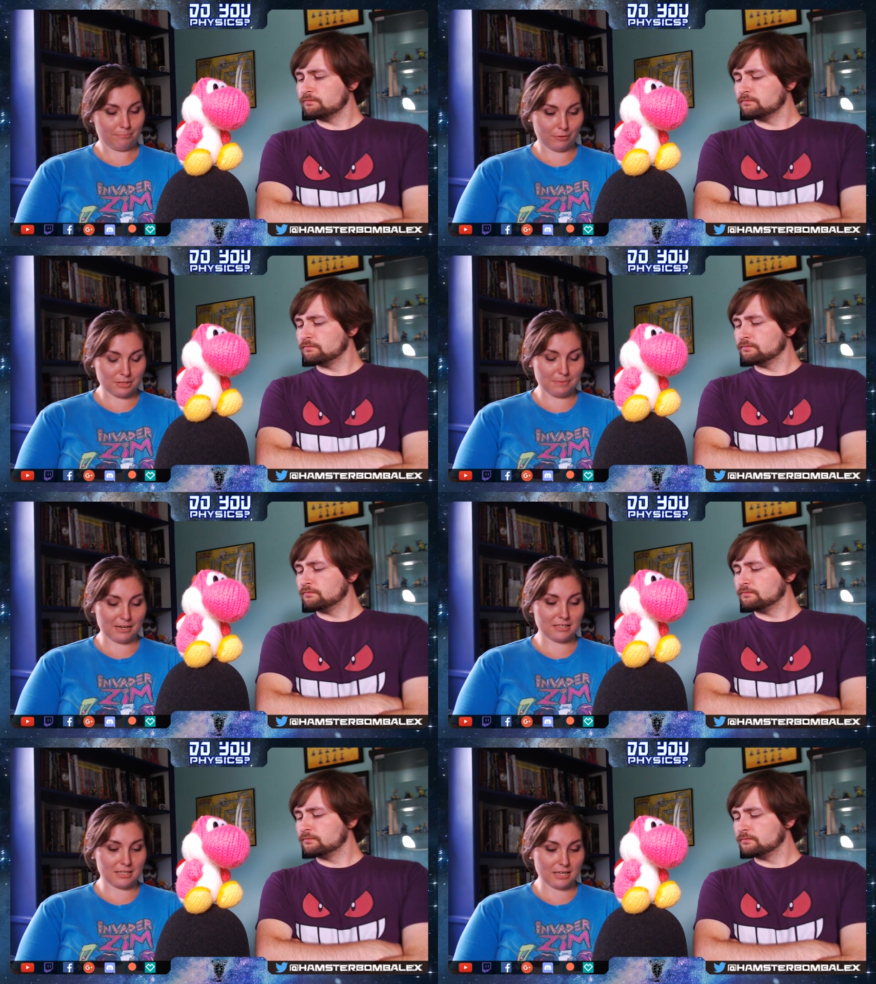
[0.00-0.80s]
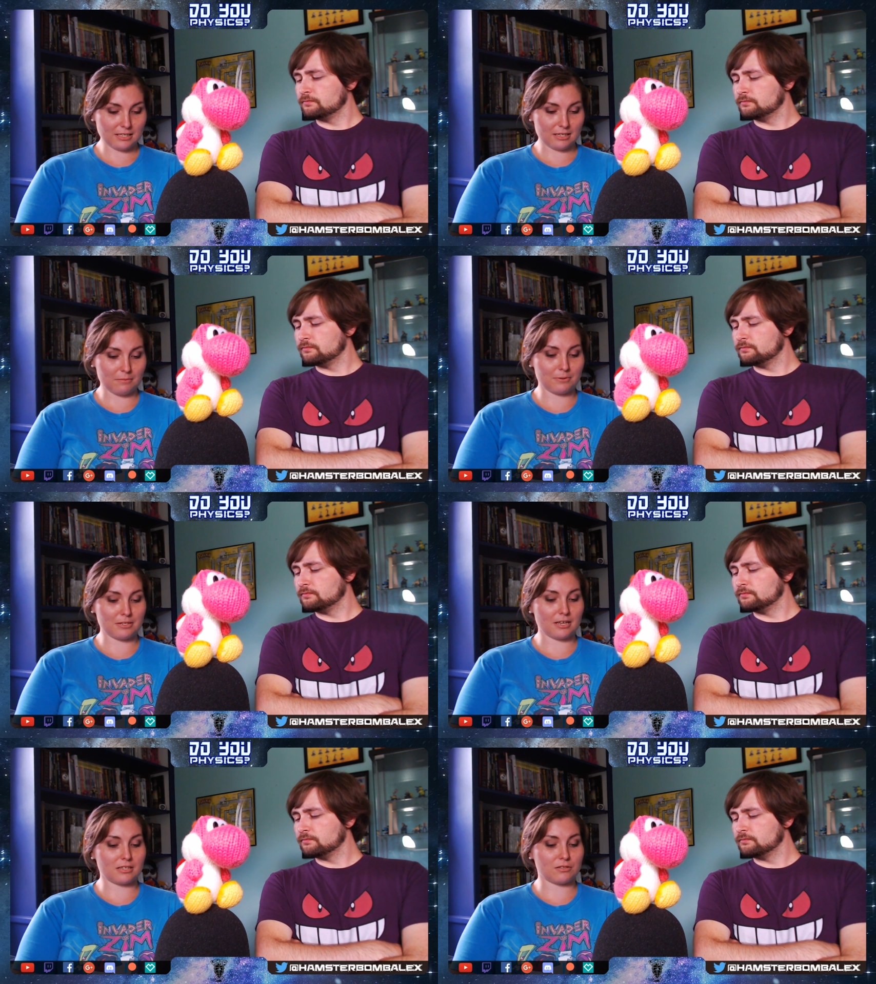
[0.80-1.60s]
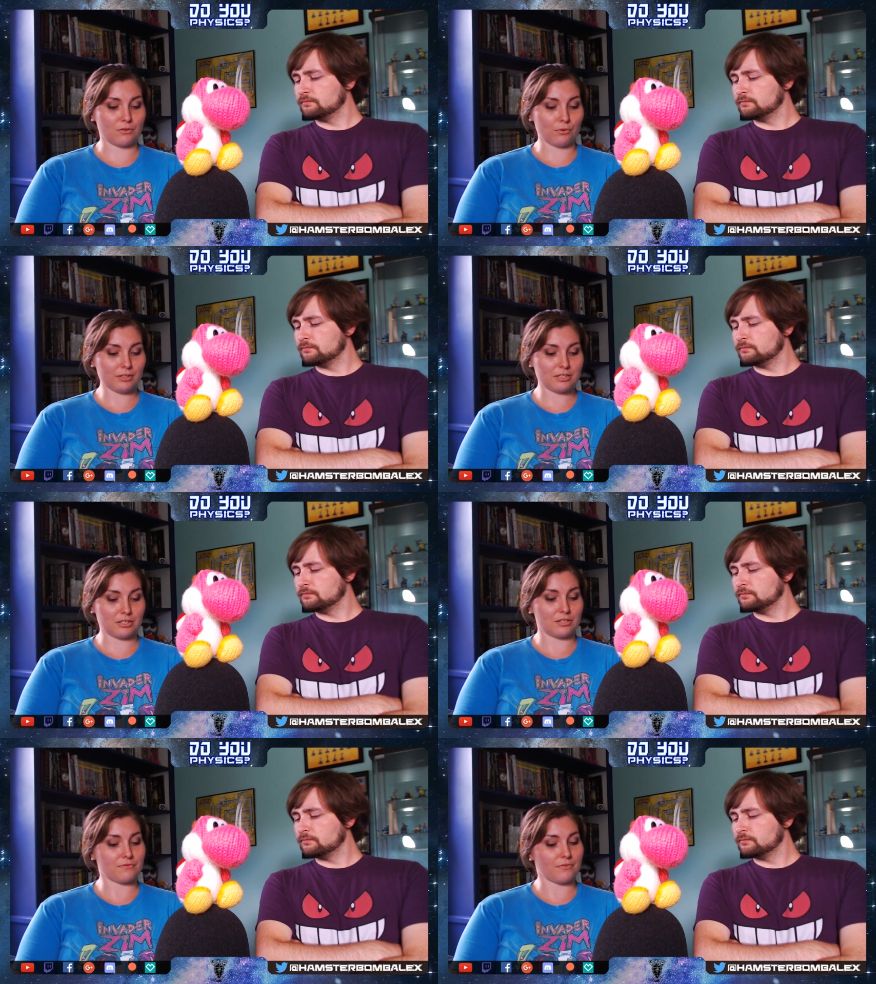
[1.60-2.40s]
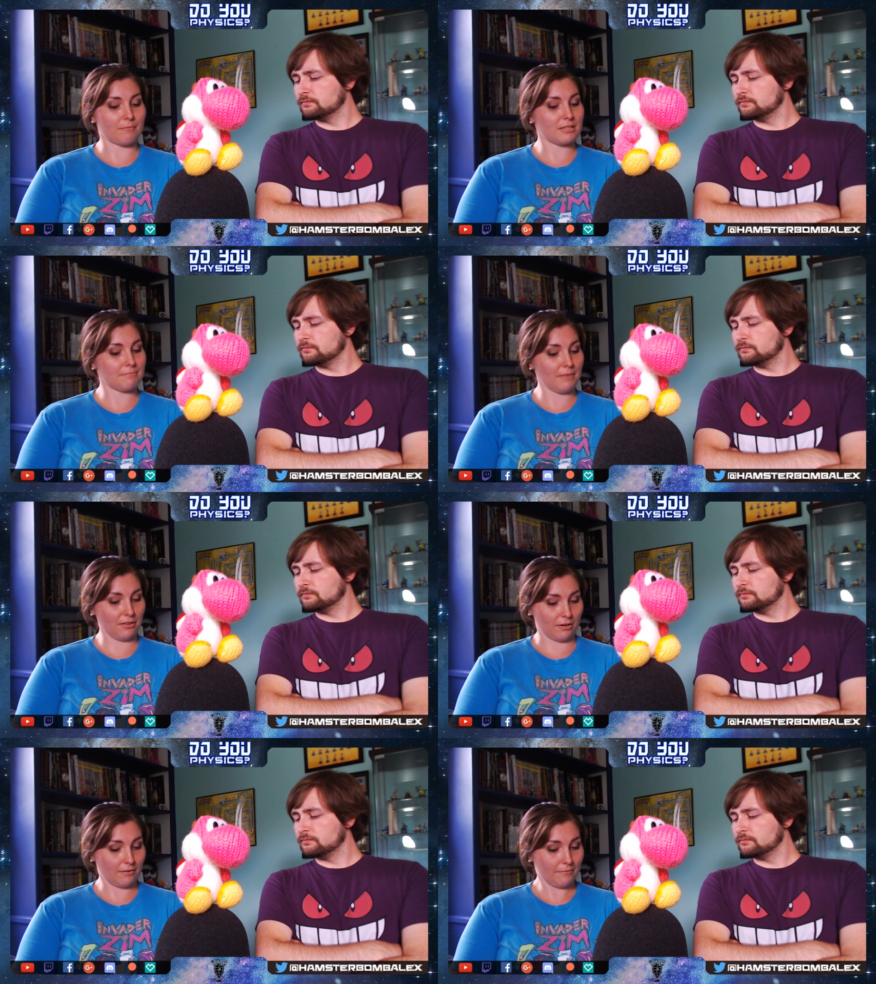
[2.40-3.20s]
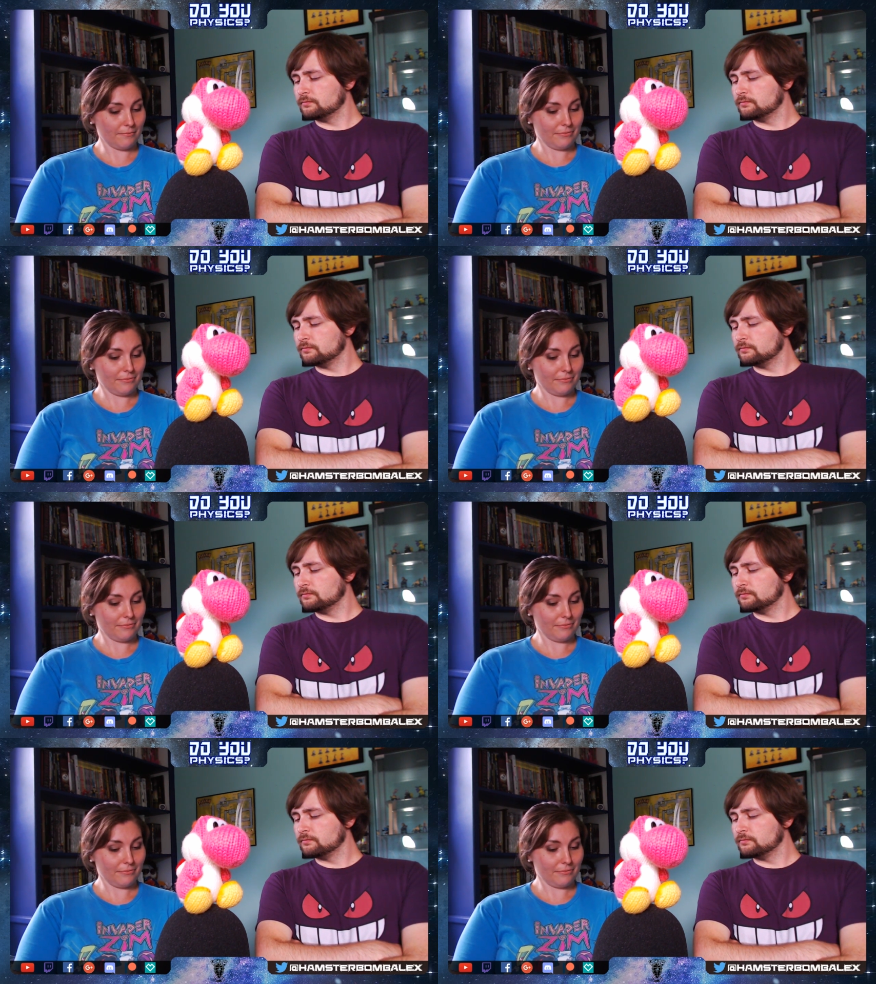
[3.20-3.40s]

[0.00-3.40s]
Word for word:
Speaker 1: which by necessity possesses only genes from its mother.